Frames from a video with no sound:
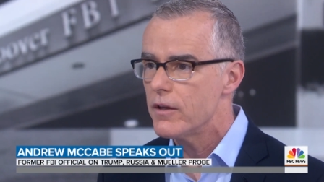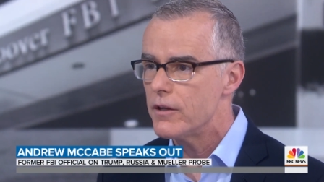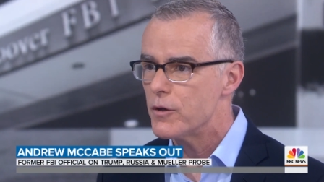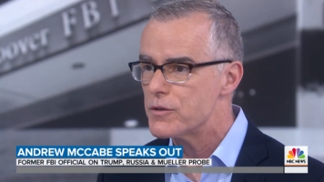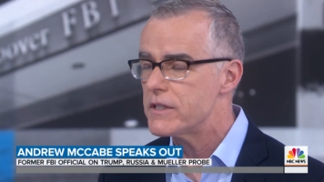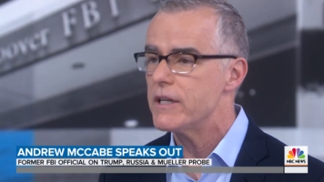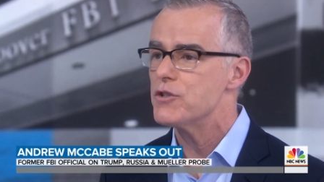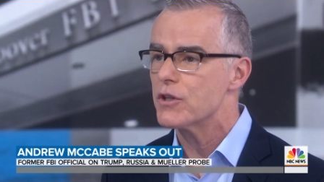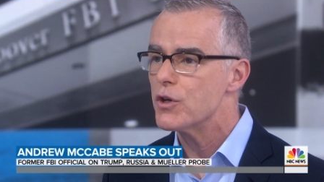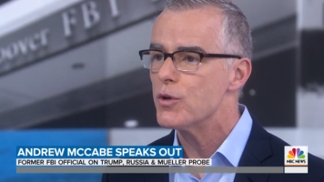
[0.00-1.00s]
you know,
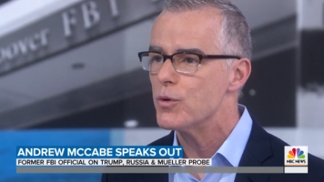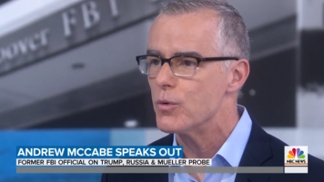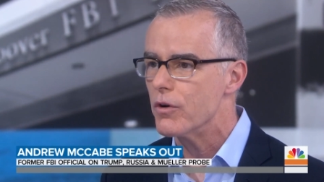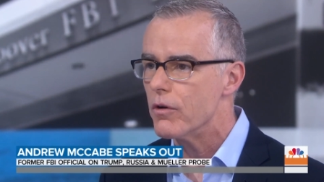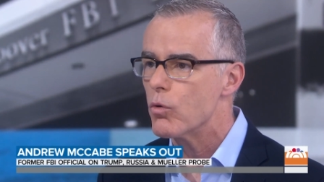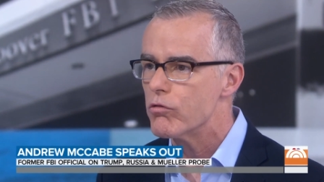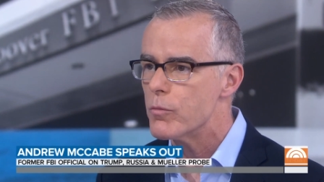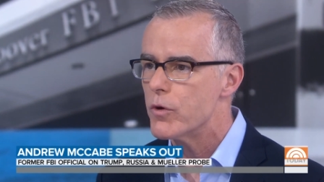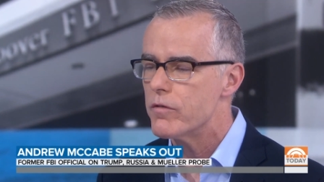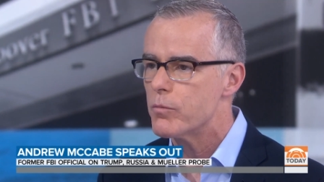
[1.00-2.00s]
stage a coup or, or
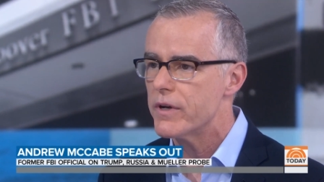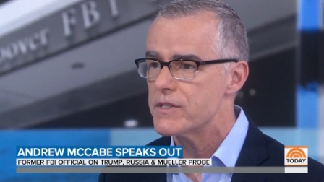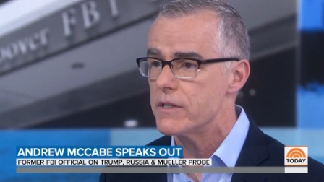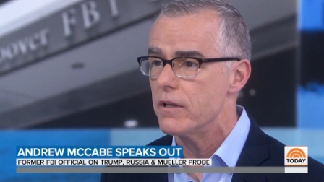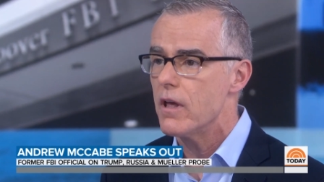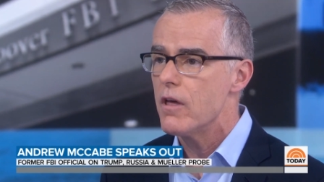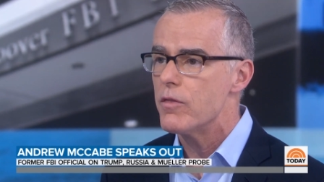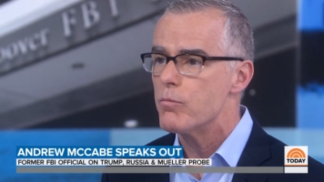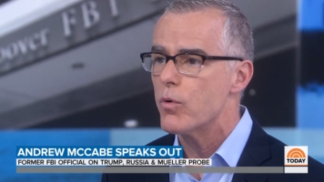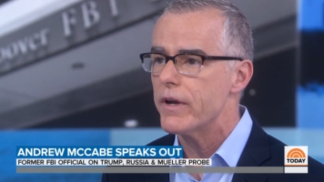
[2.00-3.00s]
remove the president.
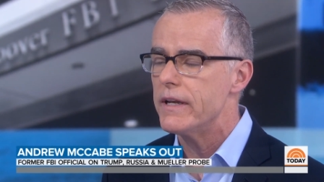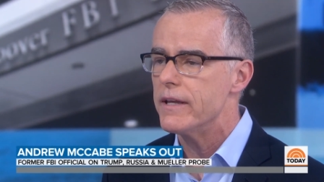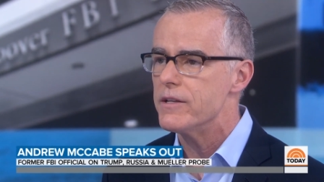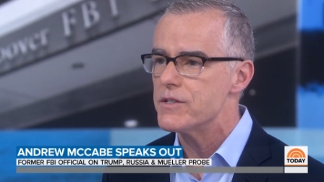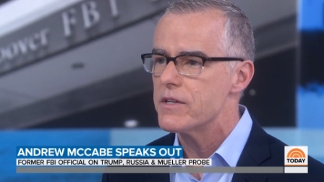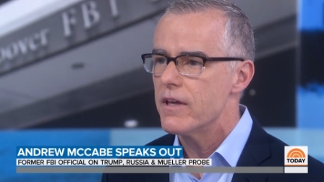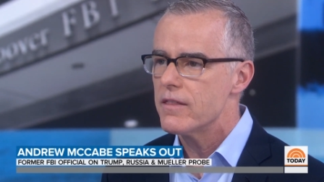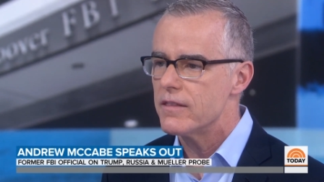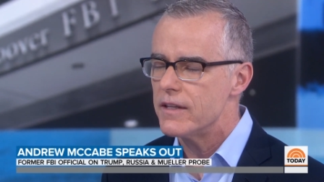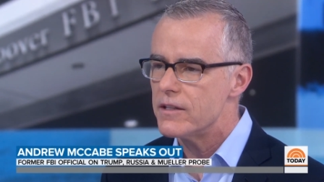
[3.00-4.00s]
The point is
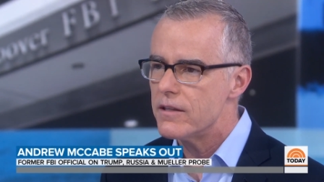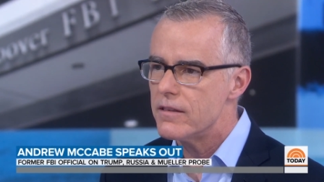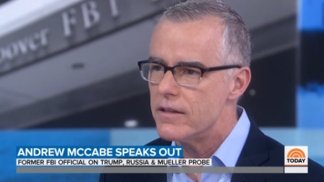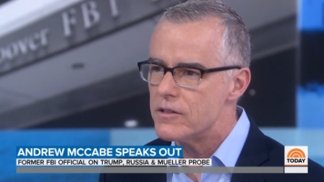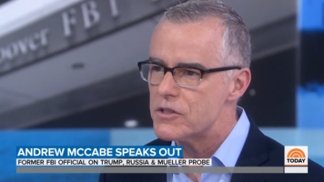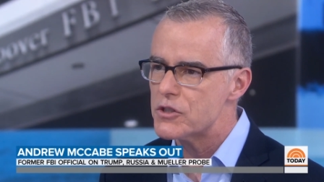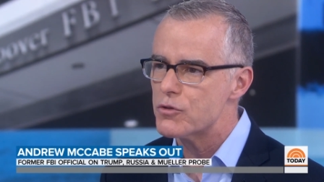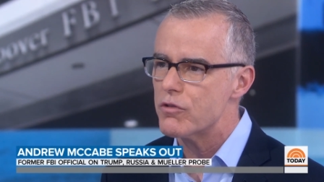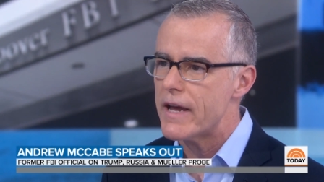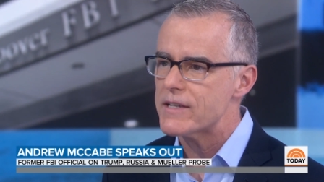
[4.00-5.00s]
the, the
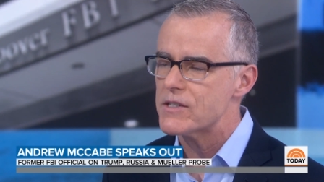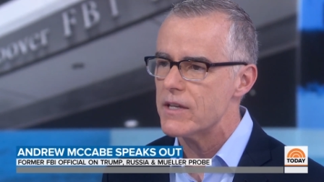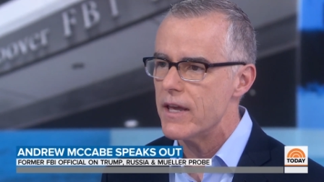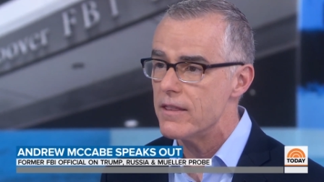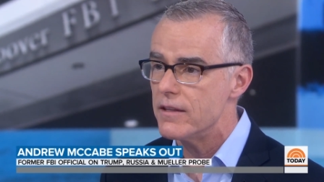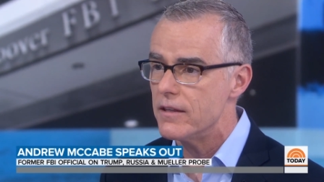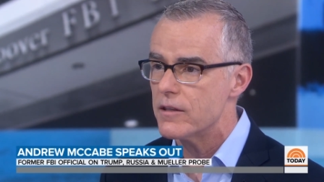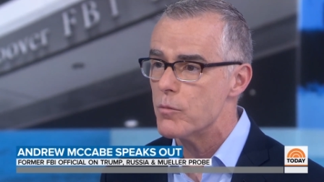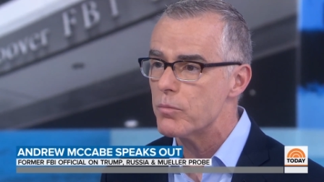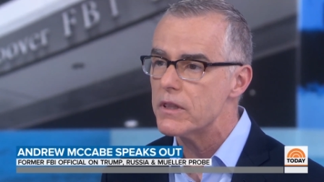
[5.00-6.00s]
stress and the
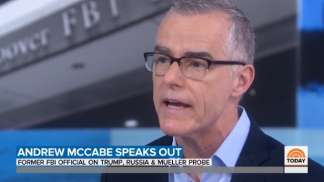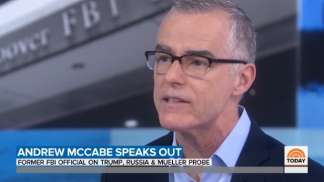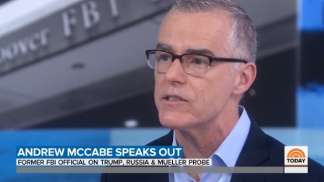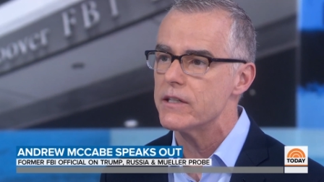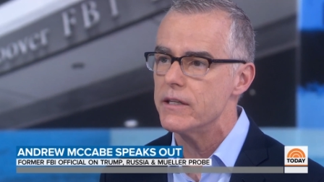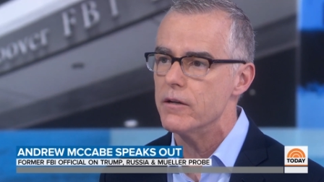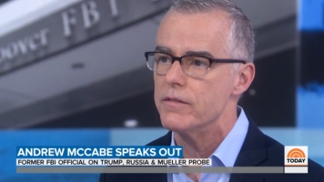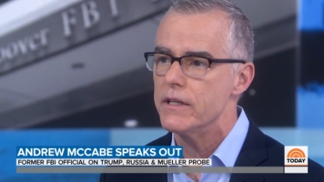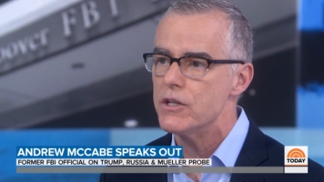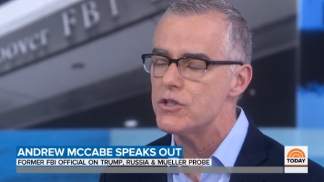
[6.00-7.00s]
complexity of
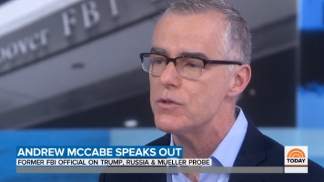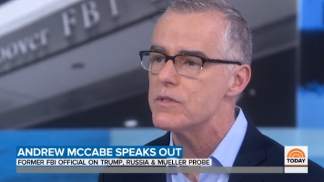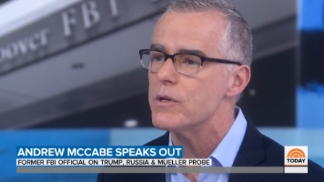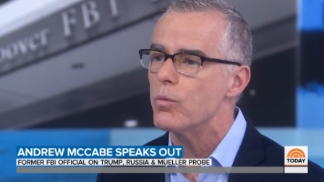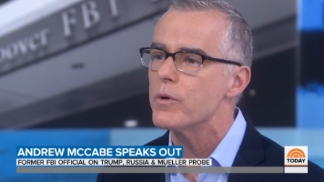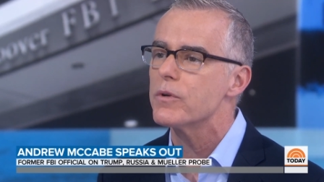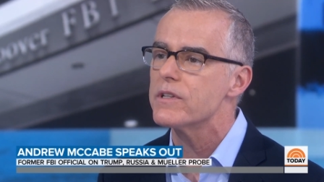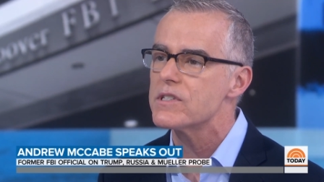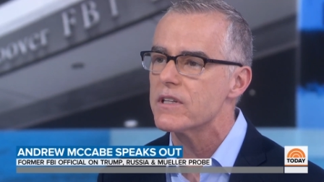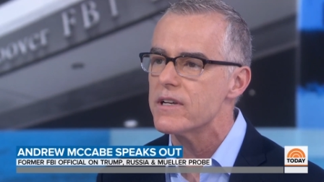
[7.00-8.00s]
the issues that we were
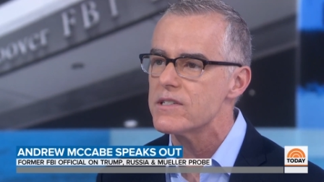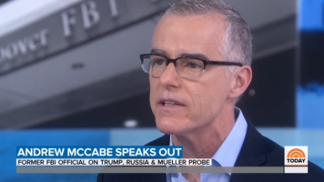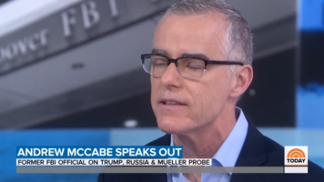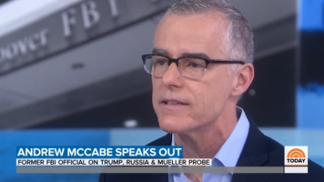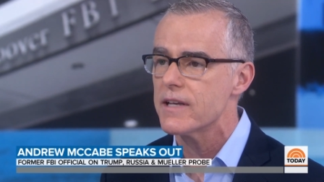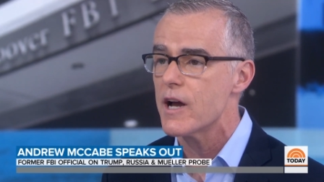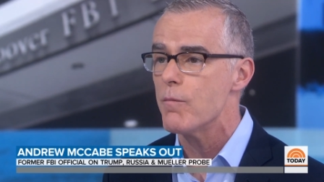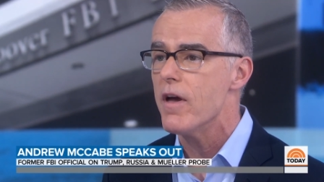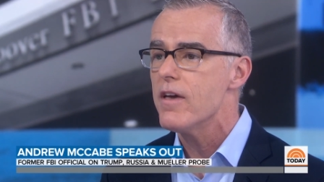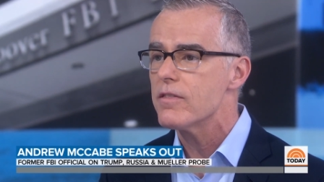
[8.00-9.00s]
discussing at the
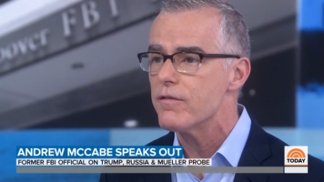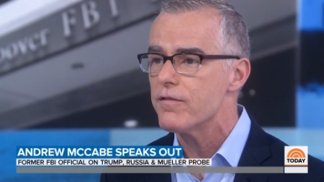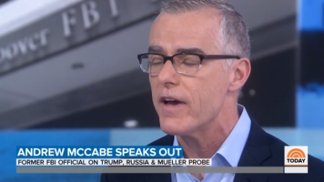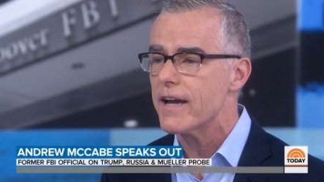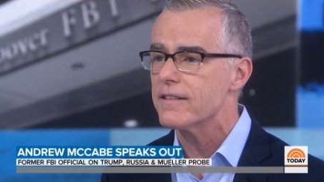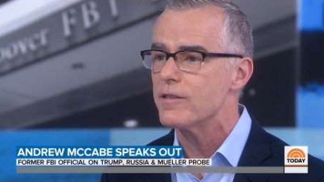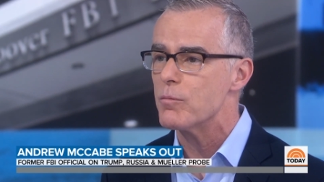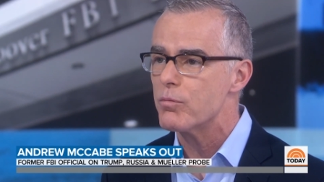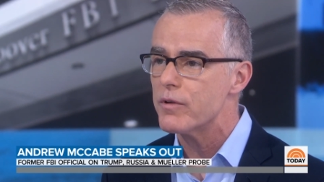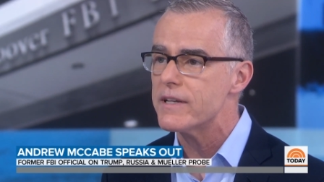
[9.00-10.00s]
time. The fact that the
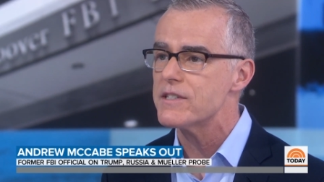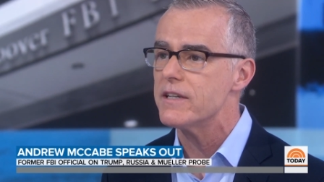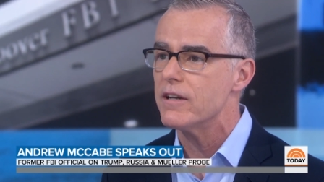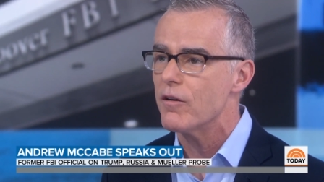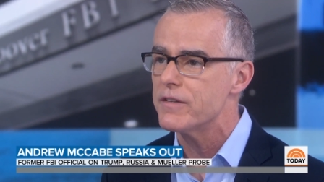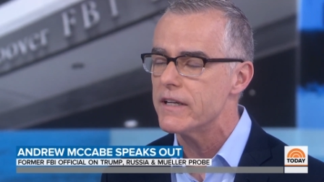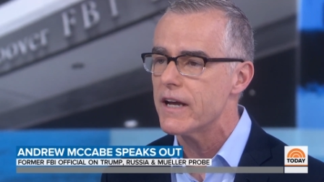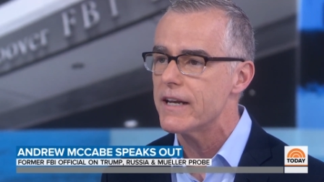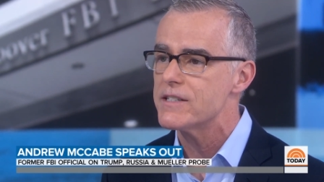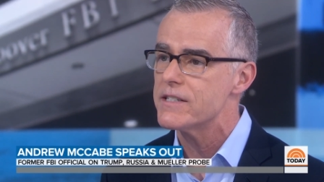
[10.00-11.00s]
president of the
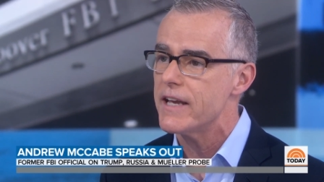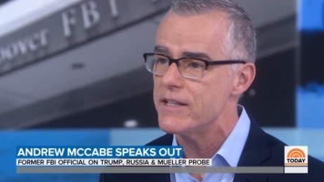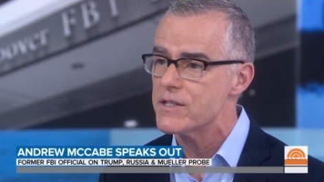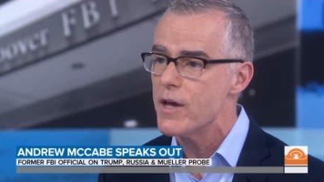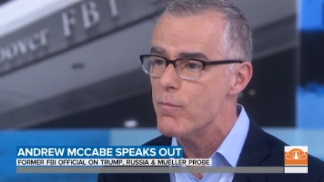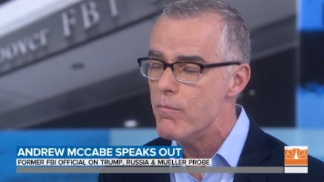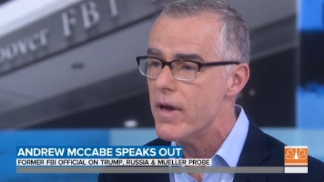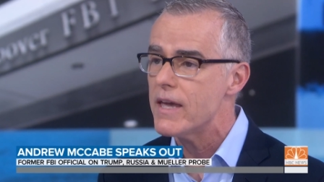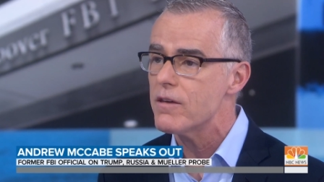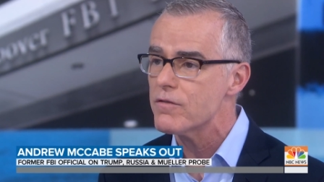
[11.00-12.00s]
United States
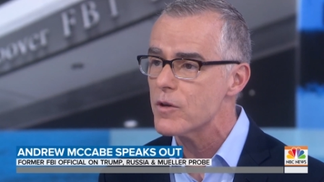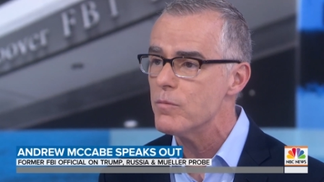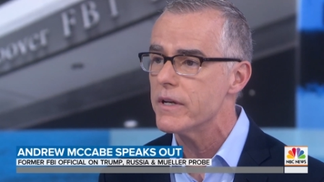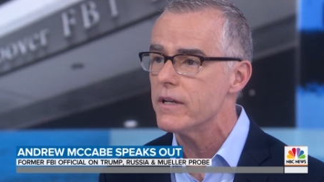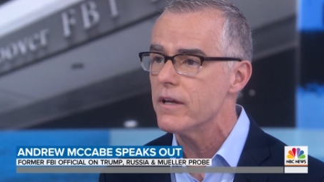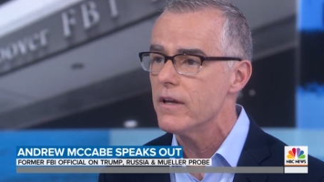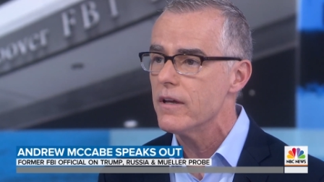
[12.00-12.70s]
may have committed